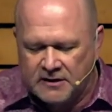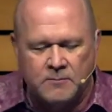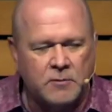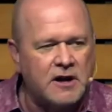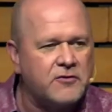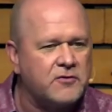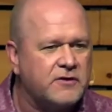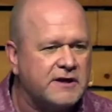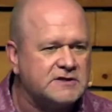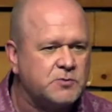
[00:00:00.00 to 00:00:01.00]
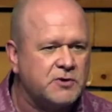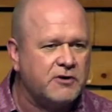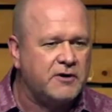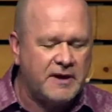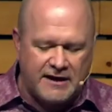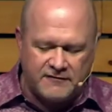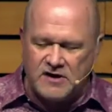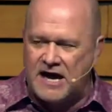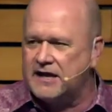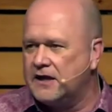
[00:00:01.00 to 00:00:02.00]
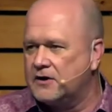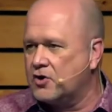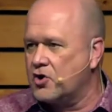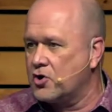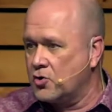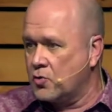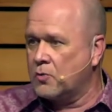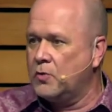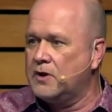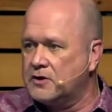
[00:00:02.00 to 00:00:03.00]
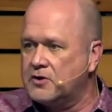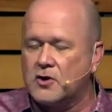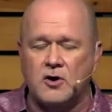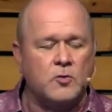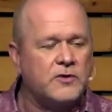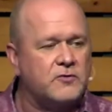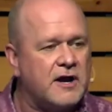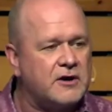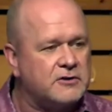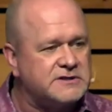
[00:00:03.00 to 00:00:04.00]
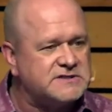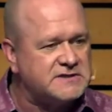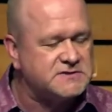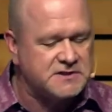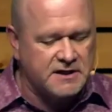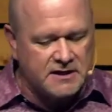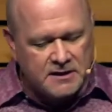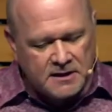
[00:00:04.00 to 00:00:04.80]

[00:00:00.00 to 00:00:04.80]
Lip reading: but other things we read about have not yet occurred or will occur with greater intensity